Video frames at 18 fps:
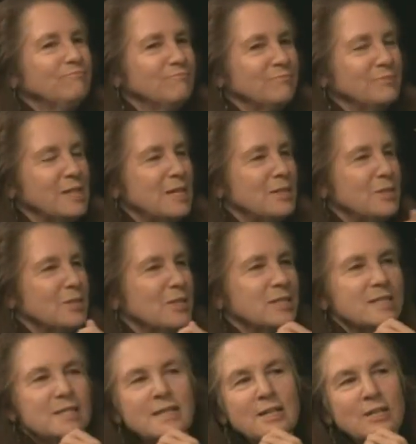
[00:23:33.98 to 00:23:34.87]
it's just
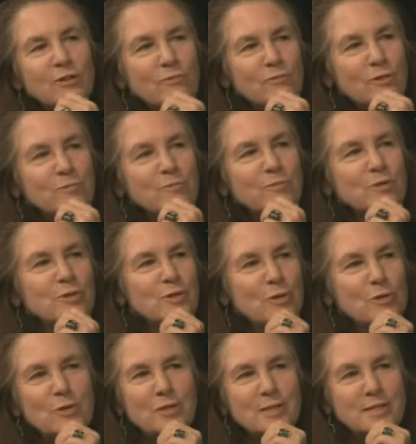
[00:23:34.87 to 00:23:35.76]
to hear from
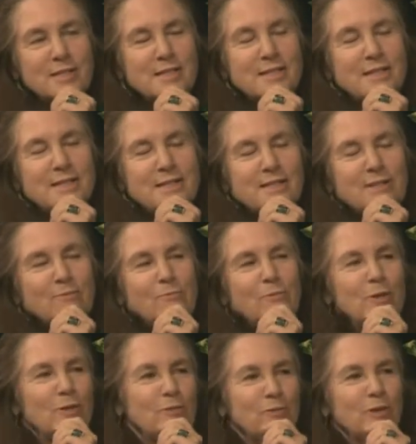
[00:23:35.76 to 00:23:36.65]
souls. It's a
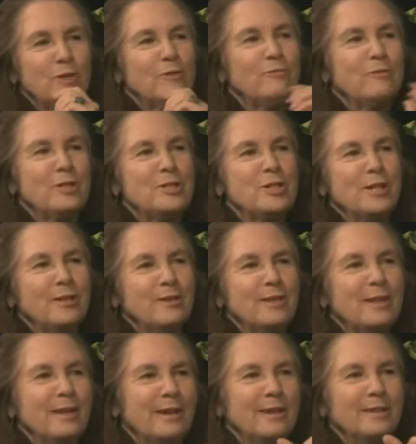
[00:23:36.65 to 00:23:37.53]
wonderful, enriching
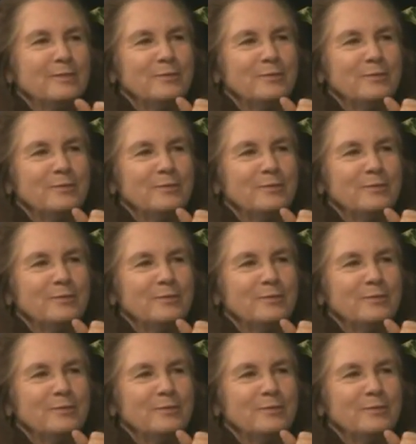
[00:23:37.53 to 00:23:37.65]
thing.